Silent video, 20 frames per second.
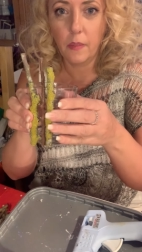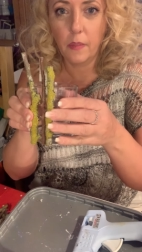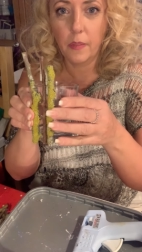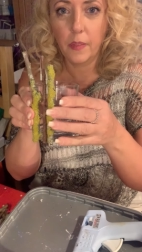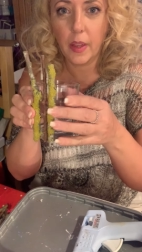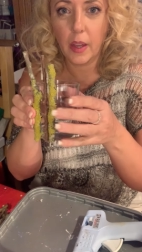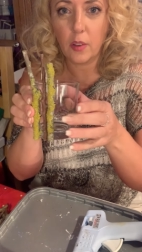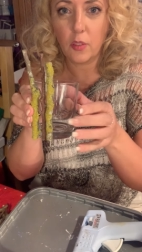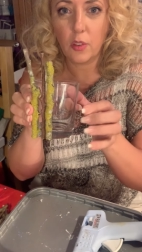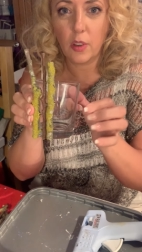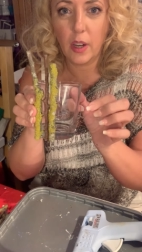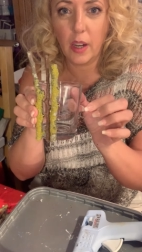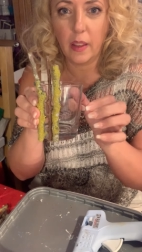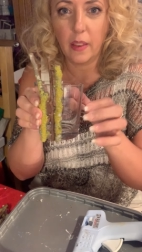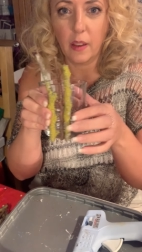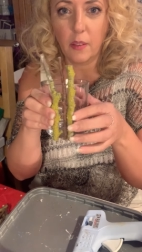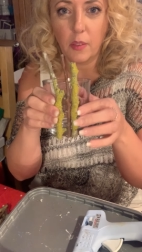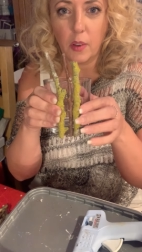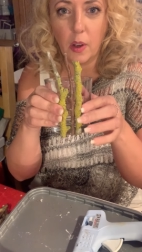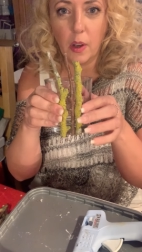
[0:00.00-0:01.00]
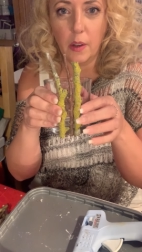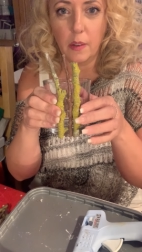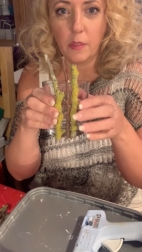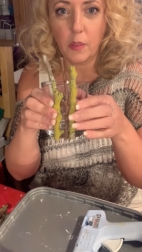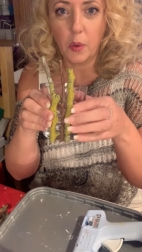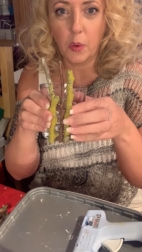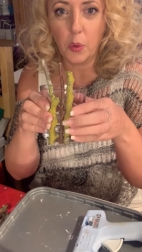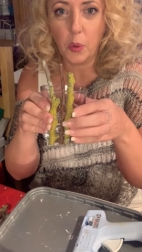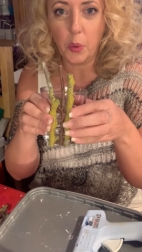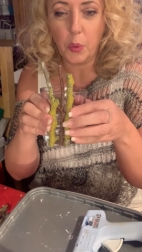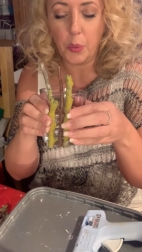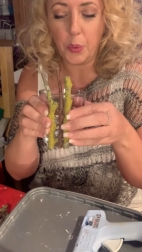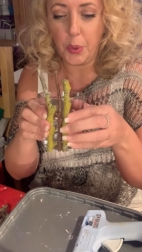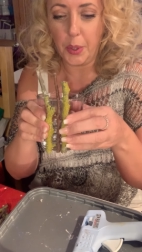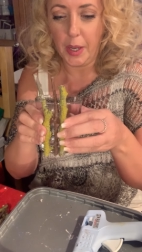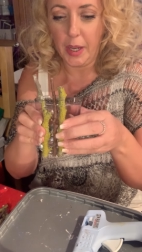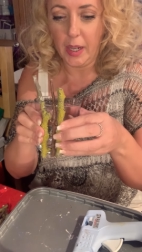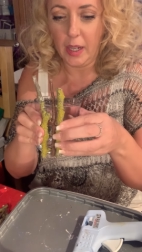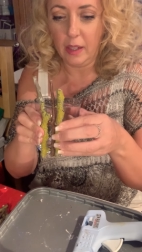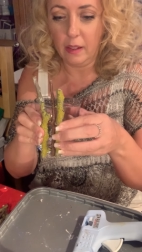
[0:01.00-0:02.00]
Naturally they've kind of gone
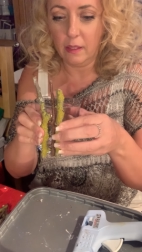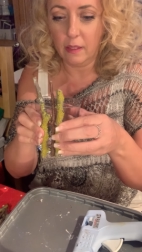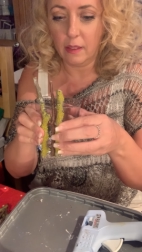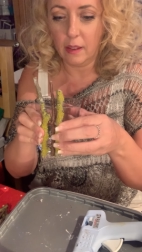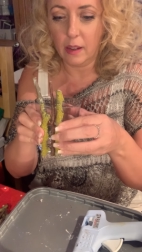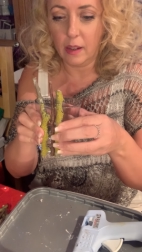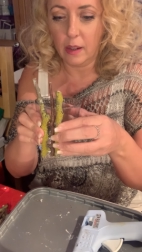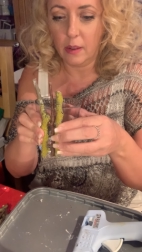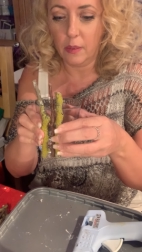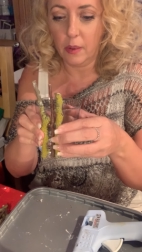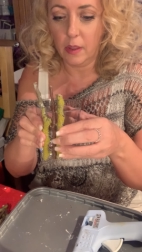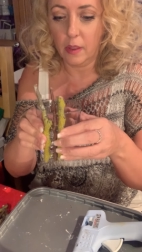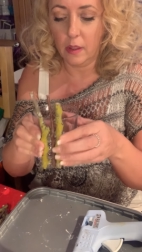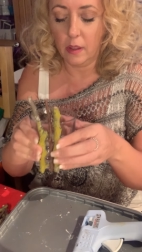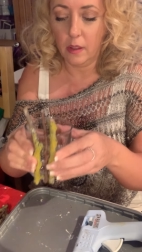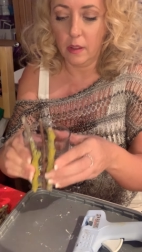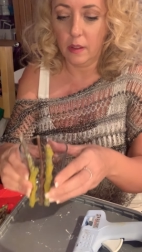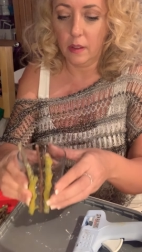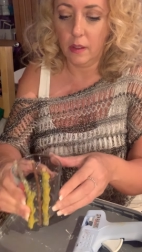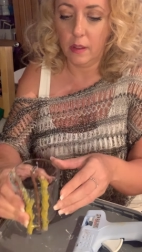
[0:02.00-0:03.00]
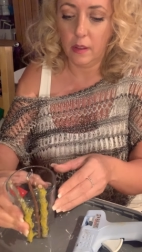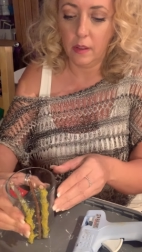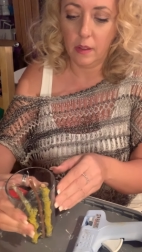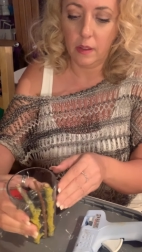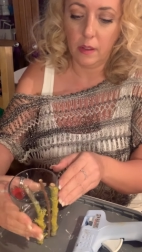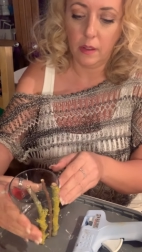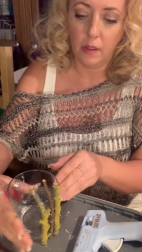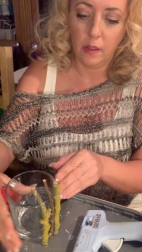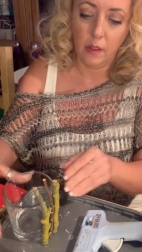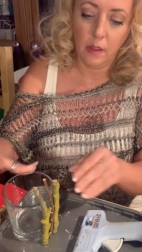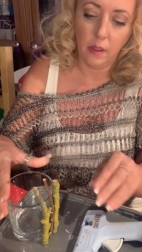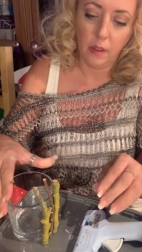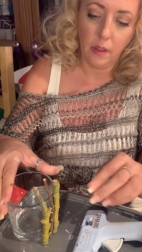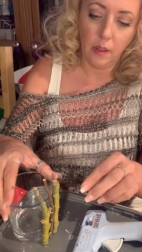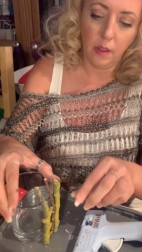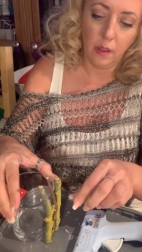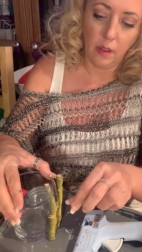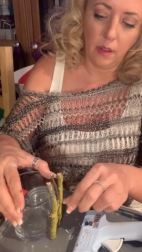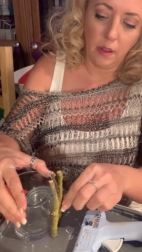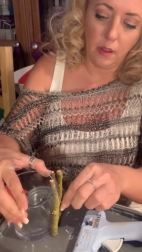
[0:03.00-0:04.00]
green, sat out in the...
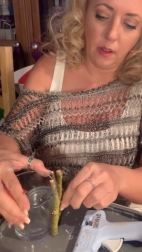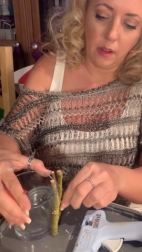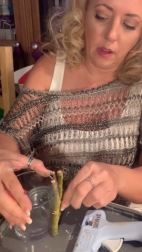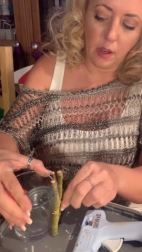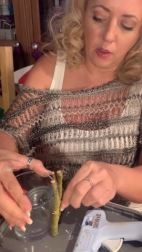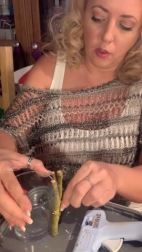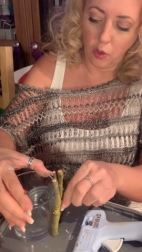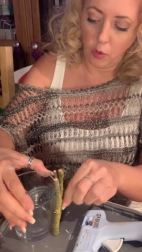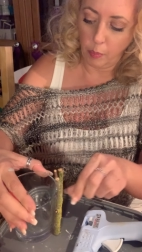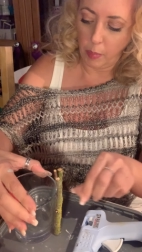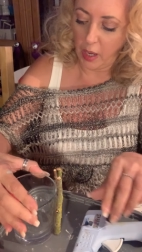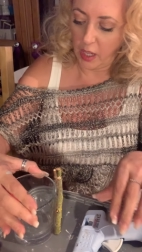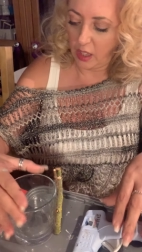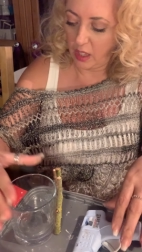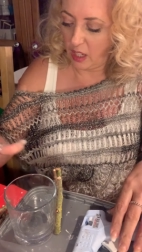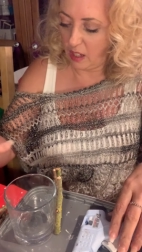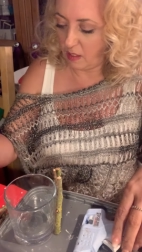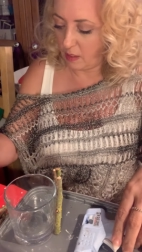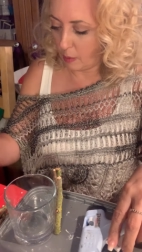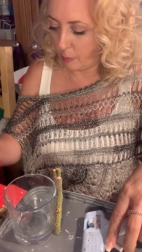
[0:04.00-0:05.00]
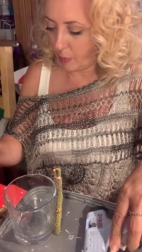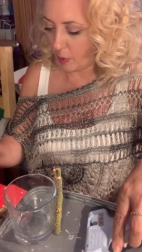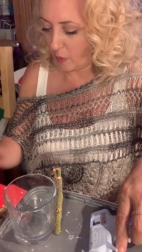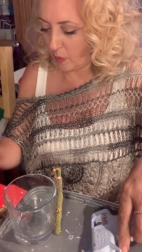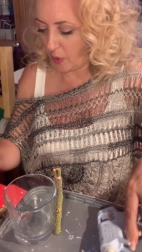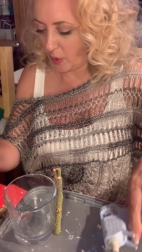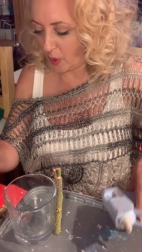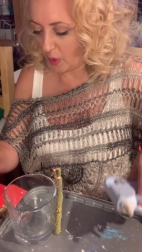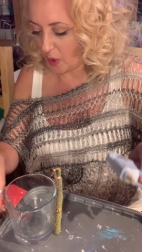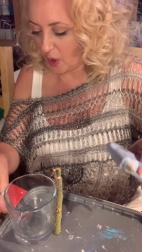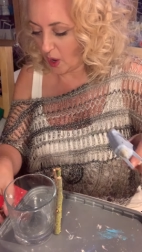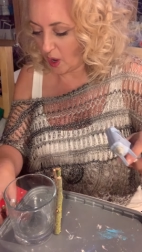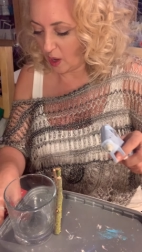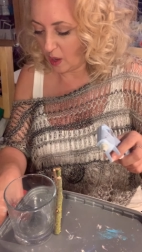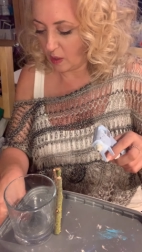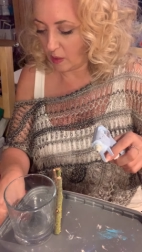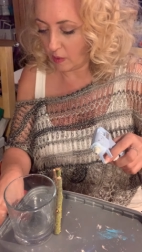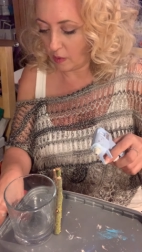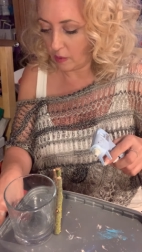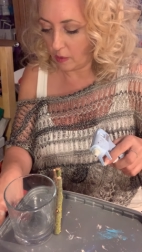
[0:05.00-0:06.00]
I just picked these up off the
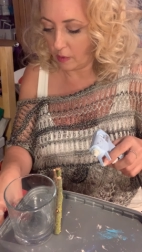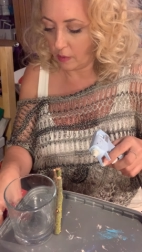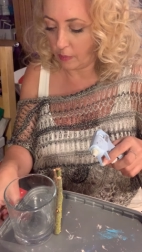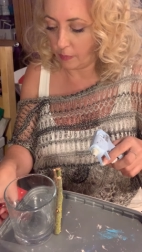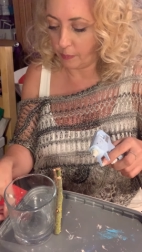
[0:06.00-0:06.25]
grass